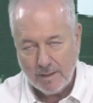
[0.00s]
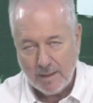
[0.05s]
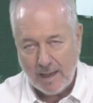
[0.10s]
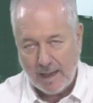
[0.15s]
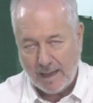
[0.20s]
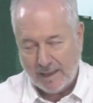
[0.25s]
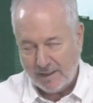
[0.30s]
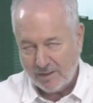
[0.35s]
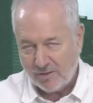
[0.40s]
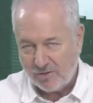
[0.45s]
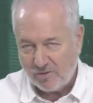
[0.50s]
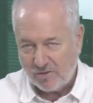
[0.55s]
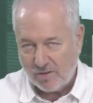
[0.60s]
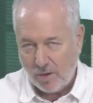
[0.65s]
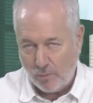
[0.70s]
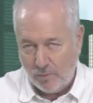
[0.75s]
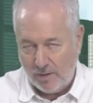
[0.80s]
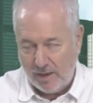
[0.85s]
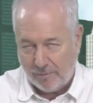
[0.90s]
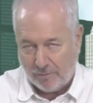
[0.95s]
And it's
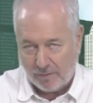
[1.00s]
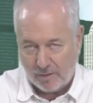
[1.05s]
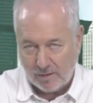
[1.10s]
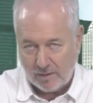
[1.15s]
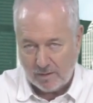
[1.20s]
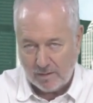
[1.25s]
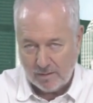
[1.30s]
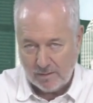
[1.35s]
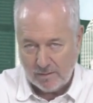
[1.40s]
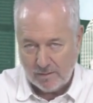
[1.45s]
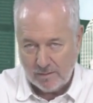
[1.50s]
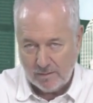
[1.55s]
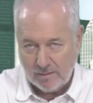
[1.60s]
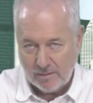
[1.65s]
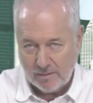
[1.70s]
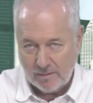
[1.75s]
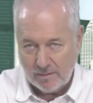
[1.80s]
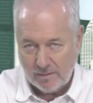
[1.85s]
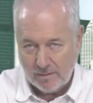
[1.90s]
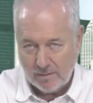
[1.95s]
so different
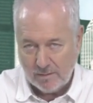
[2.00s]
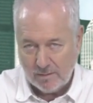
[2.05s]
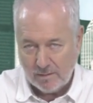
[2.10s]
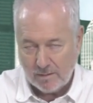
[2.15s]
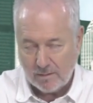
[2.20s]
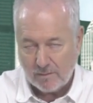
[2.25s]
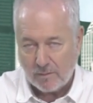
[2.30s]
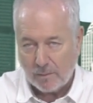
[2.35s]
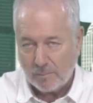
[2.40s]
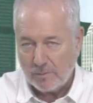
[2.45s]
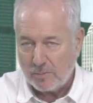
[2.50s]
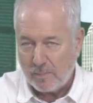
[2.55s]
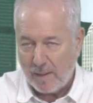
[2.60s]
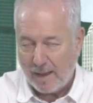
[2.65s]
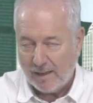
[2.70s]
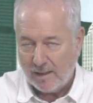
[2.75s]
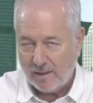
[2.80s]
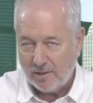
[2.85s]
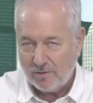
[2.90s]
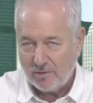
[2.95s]
from
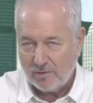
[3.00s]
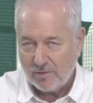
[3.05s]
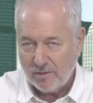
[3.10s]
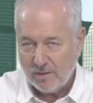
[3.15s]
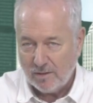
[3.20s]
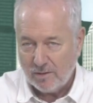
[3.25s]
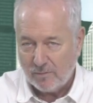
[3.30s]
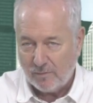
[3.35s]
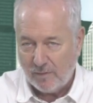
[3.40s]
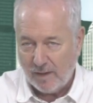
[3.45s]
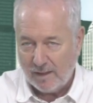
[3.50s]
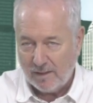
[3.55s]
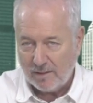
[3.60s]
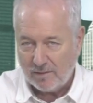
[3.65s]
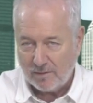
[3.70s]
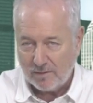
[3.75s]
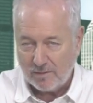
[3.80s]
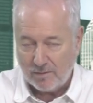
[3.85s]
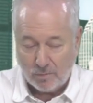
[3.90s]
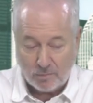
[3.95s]
Spanish. In
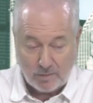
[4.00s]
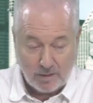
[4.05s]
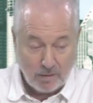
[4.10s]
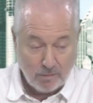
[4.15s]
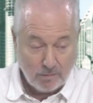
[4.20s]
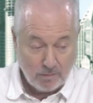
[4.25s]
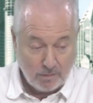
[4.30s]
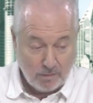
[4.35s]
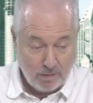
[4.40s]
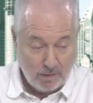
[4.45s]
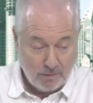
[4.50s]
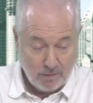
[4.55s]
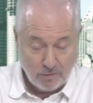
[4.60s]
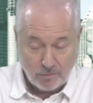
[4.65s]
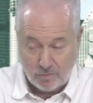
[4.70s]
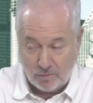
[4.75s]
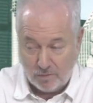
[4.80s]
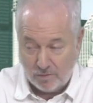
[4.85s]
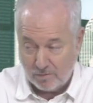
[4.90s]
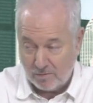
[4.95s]
Spanish is, no tengo noticias
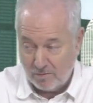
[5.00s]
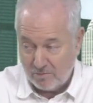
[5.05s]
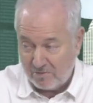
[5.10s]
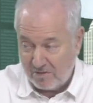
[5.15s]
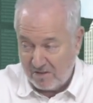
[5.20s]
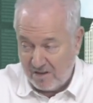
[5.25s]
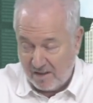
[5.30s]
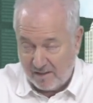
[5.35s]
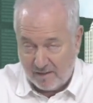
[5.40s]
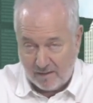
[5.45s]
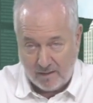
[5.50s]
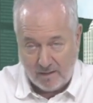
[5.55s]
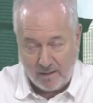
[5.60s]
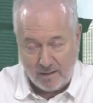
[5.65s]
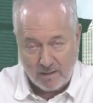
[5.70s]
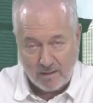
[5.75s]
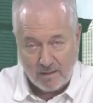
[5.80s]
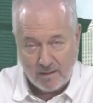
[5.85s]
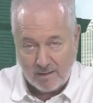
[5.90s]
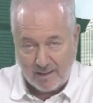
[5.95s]
suyas, no sé nada
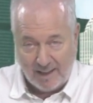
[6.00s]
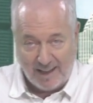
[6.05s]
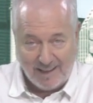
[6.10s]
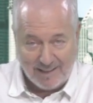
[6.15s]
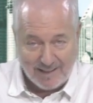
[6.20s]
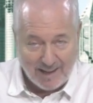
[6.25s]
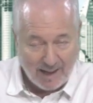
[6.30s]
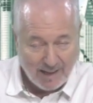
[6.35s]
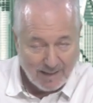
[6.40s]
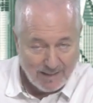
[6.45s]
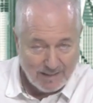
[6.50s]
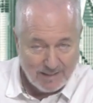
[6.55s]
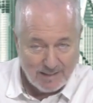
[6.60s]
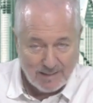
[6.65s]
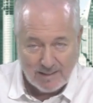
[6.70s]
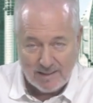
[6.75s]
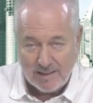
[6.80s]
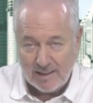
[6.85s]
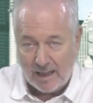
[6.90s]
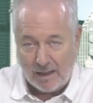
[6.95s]
de ella.
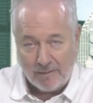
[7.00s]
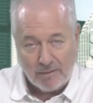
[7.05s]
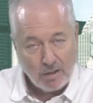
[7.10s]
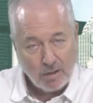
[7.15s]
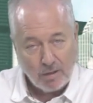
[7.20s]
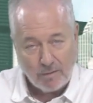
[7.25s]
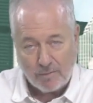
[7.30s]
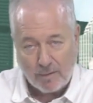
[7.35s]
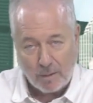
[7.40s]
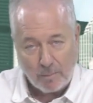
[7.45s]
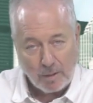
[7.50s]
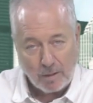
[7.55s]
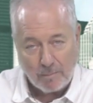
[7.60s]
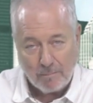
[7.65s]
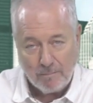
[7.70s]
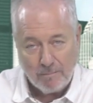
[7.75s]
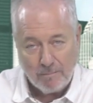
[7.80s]
I haven't heard from her.